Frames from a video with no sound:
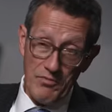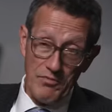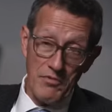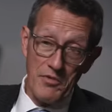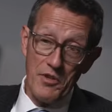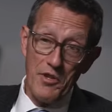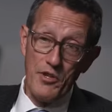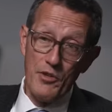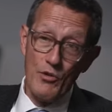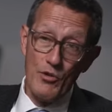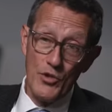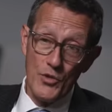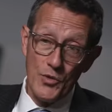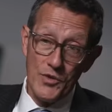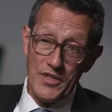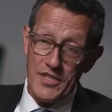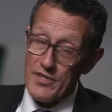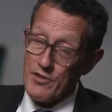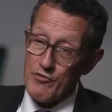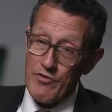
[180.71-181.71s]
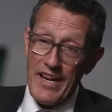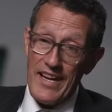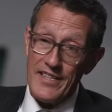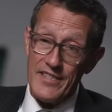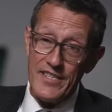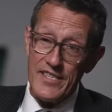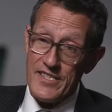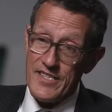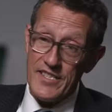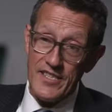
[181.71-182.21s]
the usual dis-
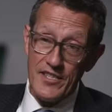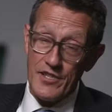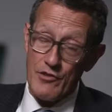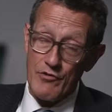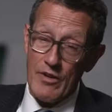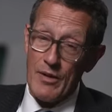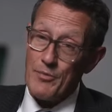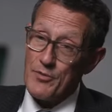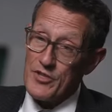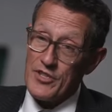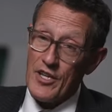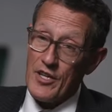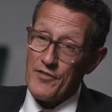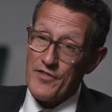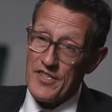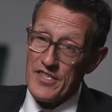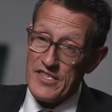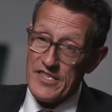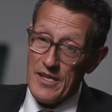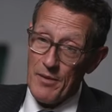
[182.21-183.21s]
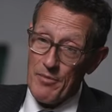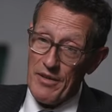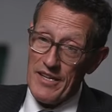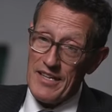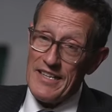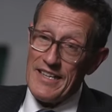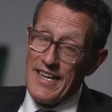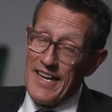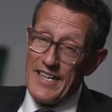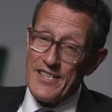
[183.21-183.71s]
ATC disruption over the summer.
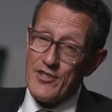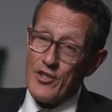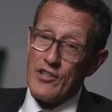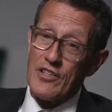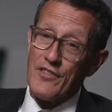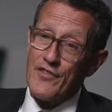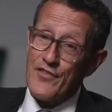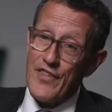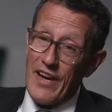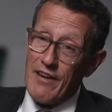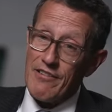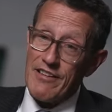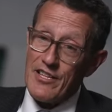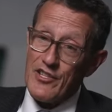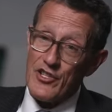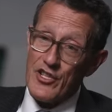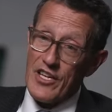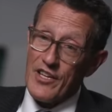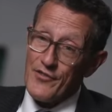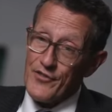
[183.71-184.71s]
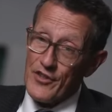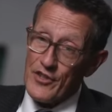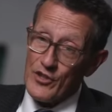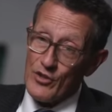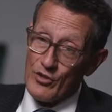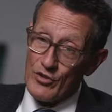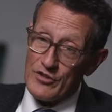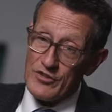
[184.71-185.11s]
It's not a very cheerful look.